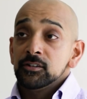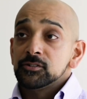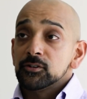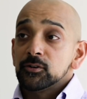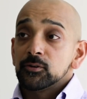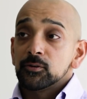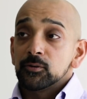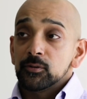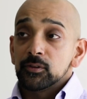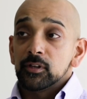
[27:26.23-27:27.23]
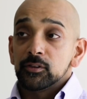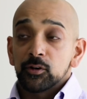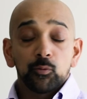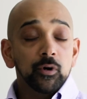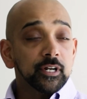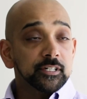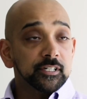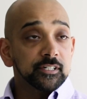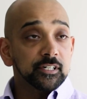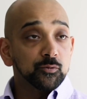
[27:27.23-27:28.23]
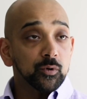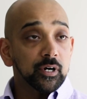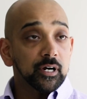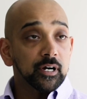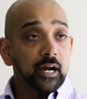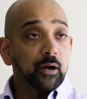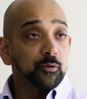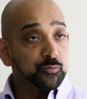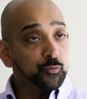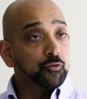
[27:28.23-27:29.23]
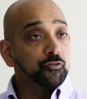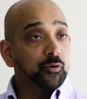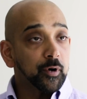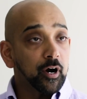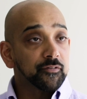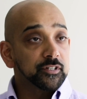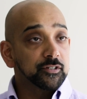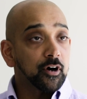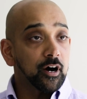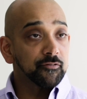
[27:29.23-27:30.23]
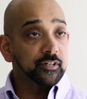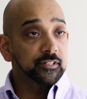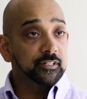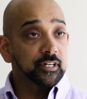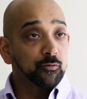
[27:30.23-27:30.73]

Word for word: So th- there were instances where I was moved from office to office.